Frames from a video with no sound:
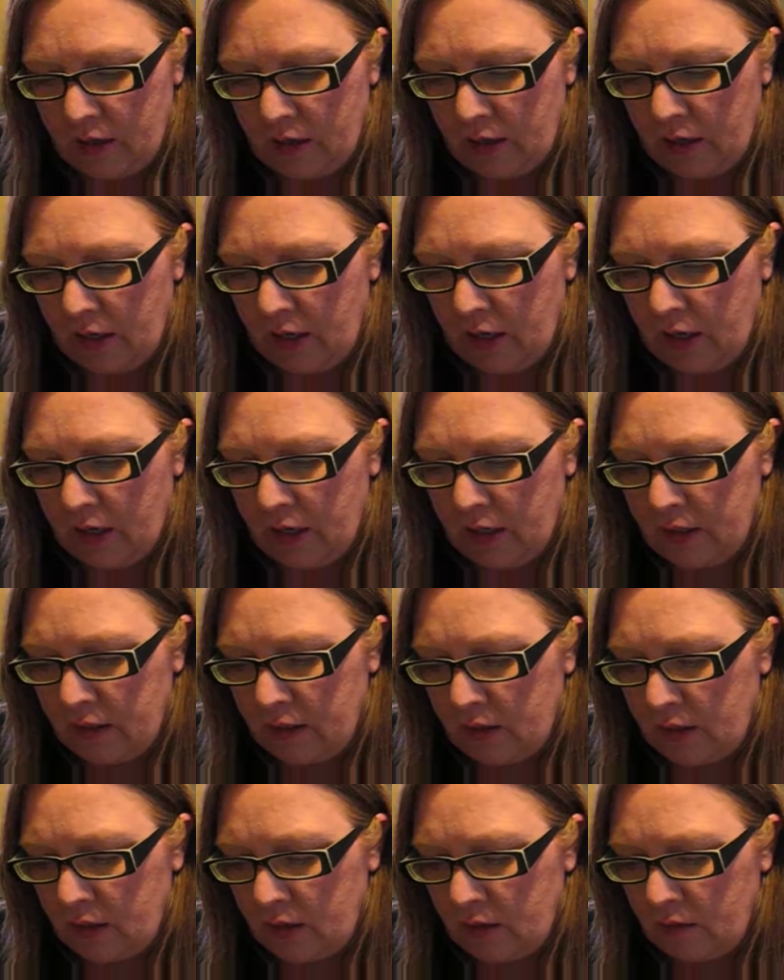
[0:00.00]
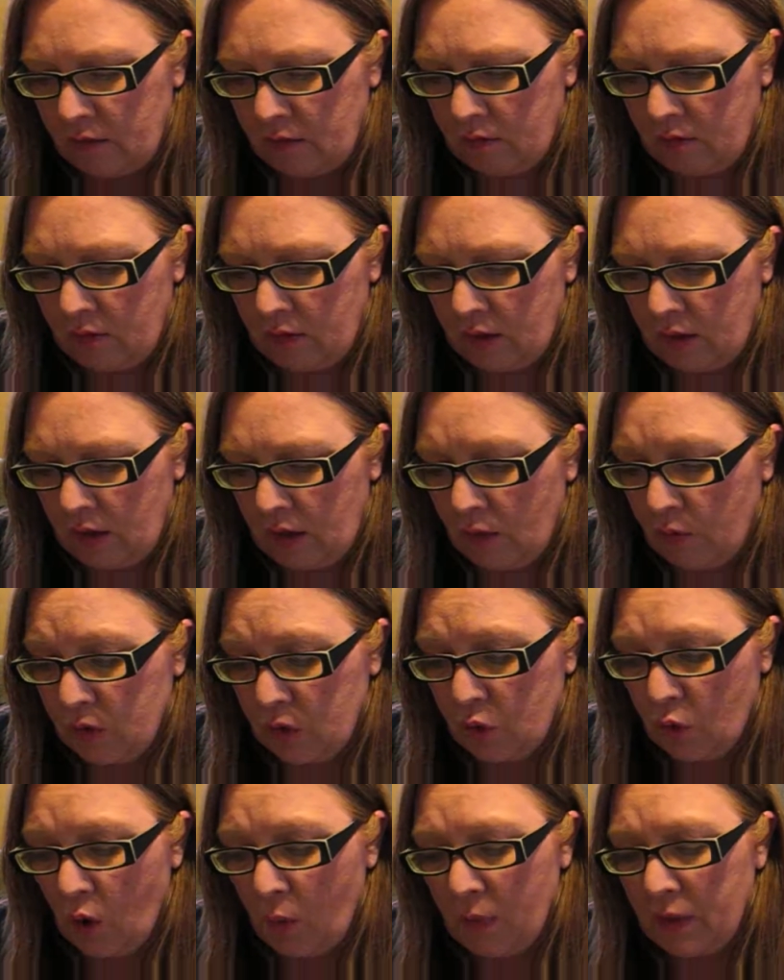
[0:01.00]
and it
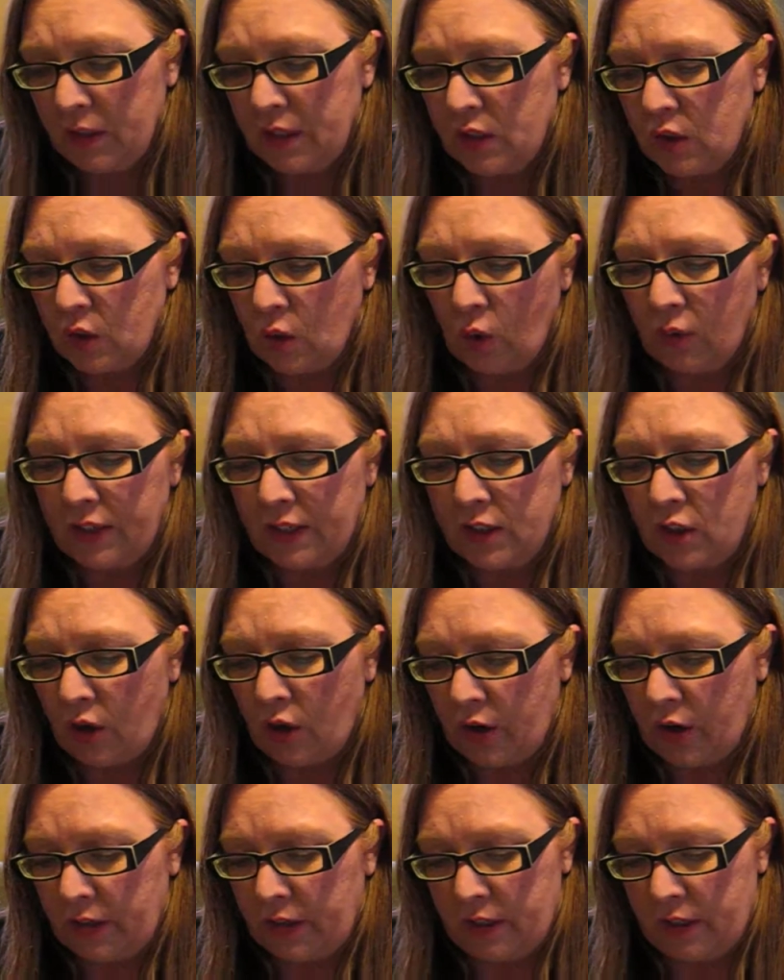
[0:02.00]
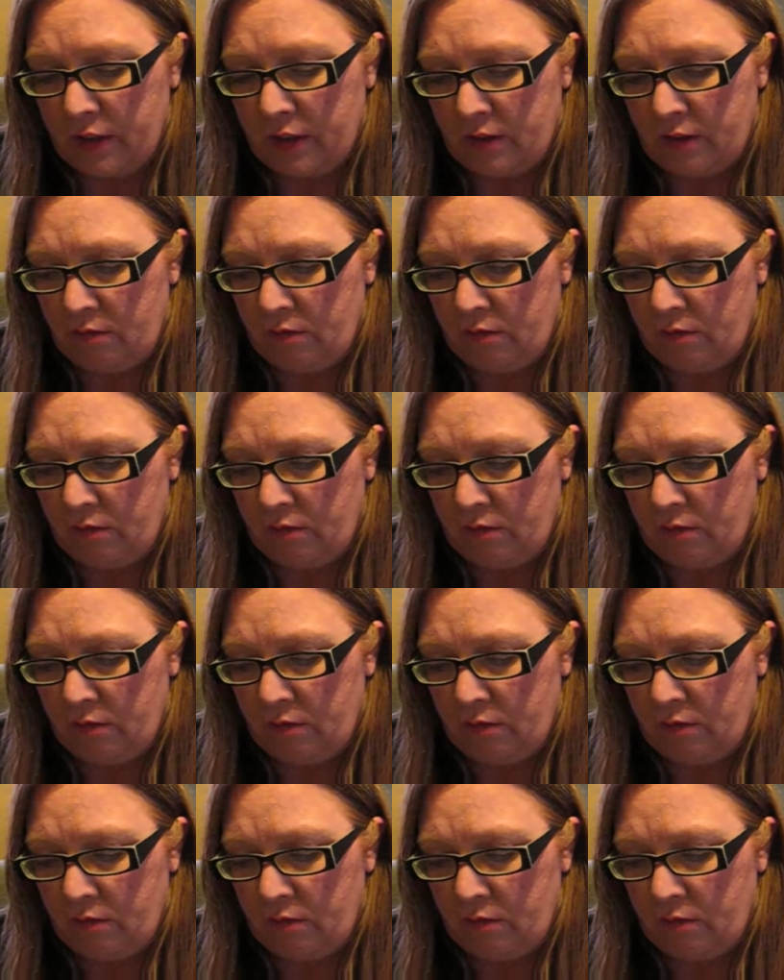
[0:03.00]
was normally sold at Target